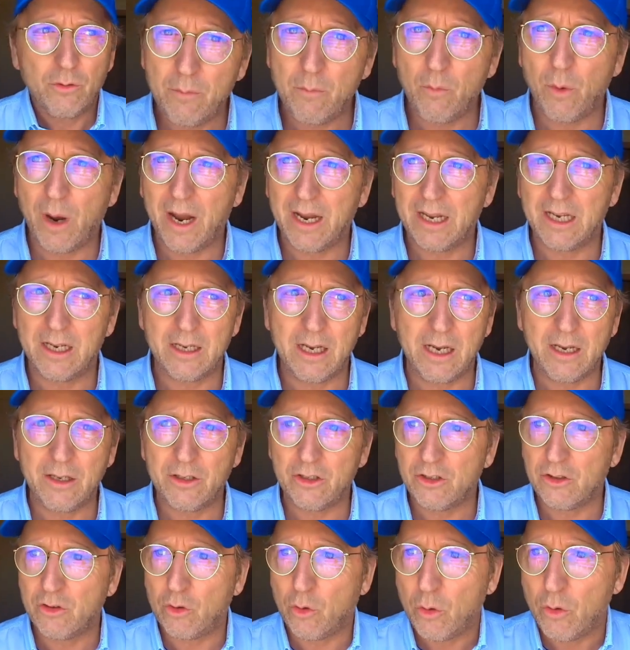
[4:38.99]
Why did they
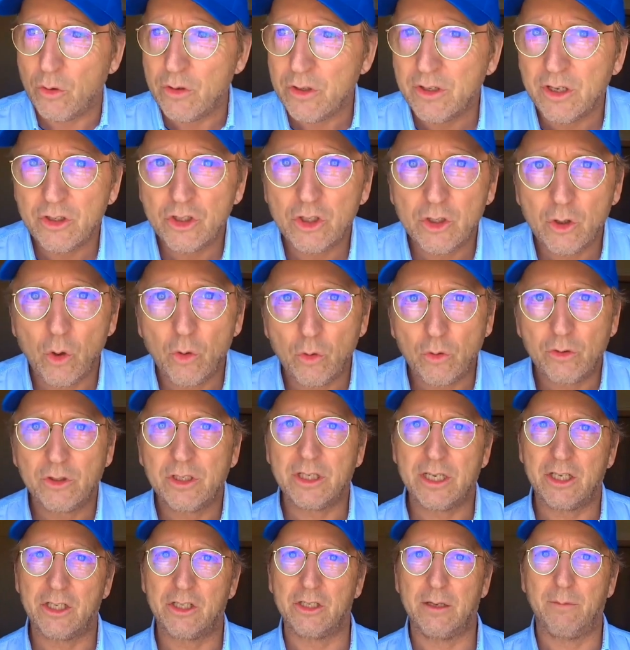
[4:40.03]
install such an old
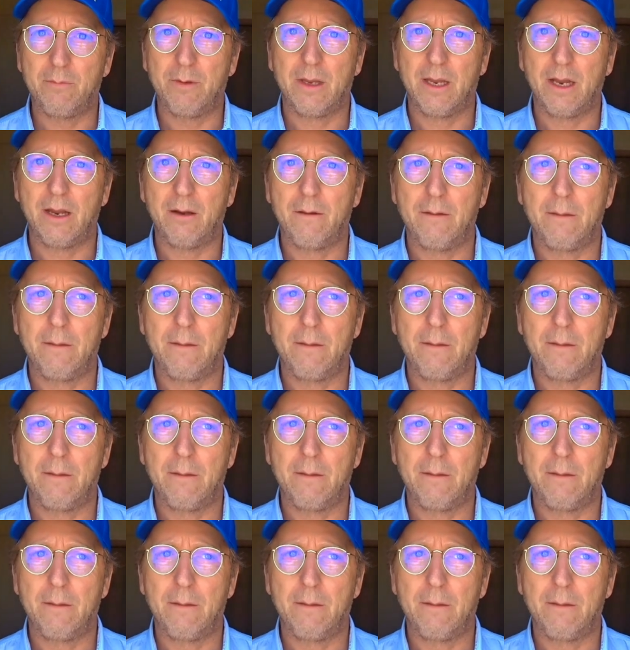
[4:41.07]
system there?